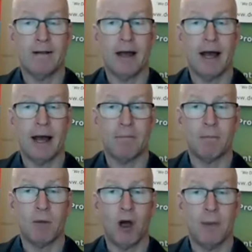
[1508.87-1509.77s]

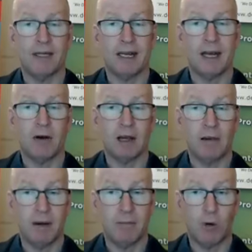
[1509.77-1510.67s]
Hoping to hear a
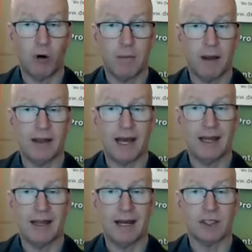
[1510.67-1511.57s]
little bit more about that
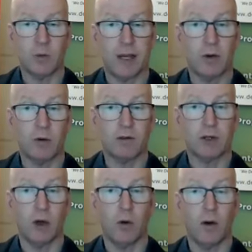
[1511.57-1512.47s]
in the next week or
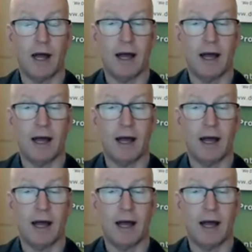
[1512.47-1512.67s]
so.